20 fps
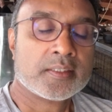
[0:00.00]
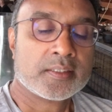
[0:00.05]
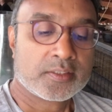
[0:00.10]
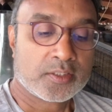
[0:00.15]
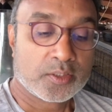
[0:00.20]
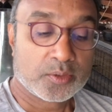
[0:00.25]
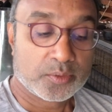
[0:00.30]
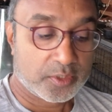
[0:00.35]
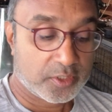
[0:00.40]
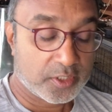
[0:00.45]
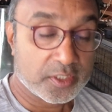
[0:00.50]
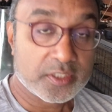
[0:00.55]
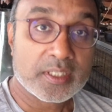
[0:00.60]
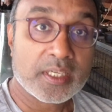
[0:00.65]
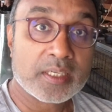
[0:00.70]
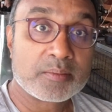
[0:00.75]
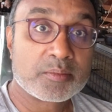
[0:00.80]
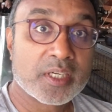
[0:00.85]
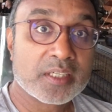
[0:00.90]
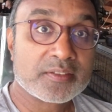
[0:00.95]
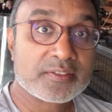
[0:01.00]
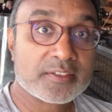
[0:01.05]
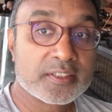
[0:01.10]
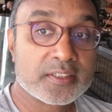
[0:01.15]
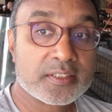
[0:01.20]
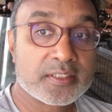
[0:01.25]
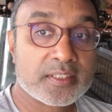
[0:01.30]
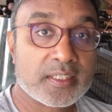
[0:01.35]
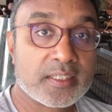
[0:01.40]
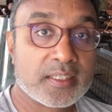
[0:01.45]
So we just had
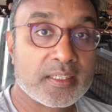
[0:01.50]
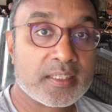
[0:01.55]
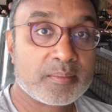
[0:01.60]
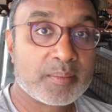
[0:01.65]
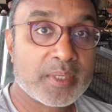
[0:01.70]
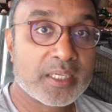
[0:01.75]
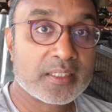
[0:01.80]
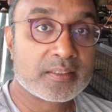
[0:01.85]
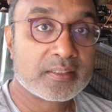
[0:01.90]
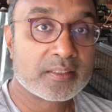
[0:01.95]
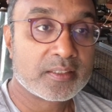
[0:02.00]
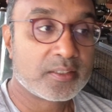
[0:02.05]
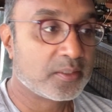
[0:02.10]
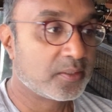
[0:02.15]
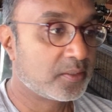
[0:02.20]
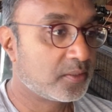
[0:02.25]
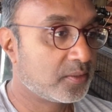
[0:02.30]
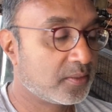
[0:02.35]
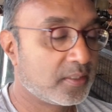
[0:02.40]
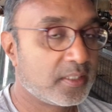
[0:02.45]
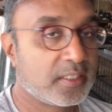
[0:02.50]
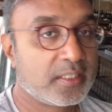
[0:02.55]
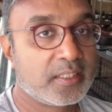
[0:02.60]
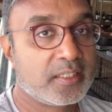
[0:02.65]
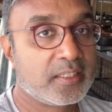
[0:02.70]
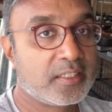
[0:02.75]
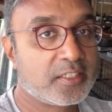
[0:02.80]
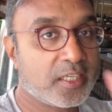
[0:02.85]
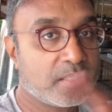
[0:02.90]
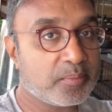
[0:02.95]
breakfast and about to go to
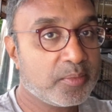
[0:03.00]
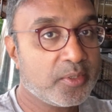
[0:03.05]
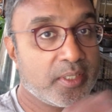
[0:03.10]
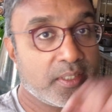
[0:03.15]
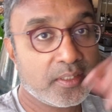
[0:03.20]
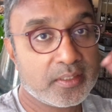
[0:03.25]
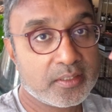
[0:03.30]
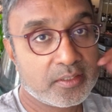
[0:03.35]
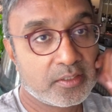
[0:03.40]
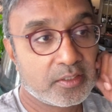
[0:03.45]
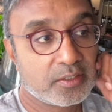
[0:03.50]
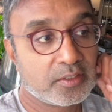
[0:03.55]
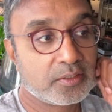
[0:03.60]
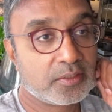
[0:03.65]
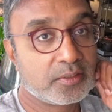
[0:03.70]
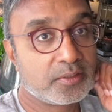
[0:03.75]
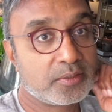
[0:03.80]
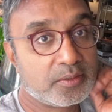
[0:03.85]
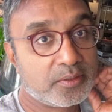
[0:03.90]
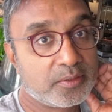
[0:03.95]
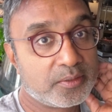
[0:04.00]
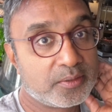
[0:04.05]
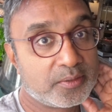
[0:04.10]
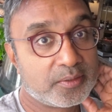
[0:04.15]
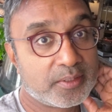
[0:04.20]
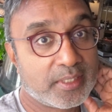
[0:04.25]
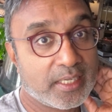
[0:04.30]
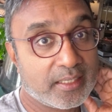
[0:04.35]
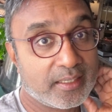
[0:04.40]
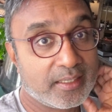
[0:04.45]
the checkpoint
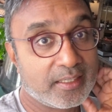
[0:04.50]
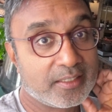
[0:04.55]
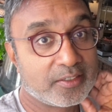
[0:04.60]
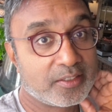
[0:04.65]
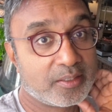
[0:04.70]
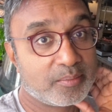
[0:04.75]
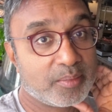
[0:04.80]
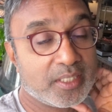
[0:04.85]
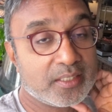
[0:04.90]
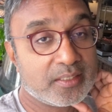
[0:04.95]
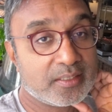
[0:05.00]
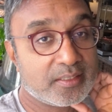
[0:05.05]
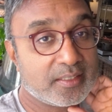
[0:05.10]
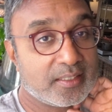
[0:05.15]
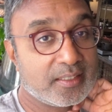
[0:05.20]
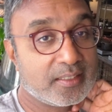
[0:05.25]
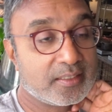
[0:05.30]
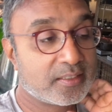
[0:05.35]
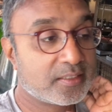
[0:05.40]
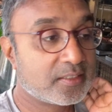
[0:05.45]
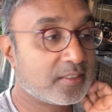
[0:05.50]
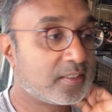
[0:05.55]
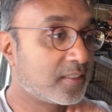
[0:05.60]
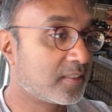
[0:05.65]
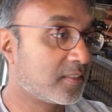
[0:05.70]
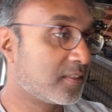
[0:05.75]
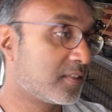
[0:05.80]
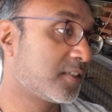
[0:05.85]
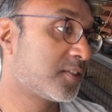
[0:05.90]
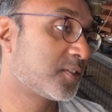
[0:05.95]
to get into the bus and
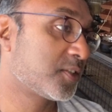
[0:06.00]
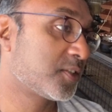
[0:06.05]
start our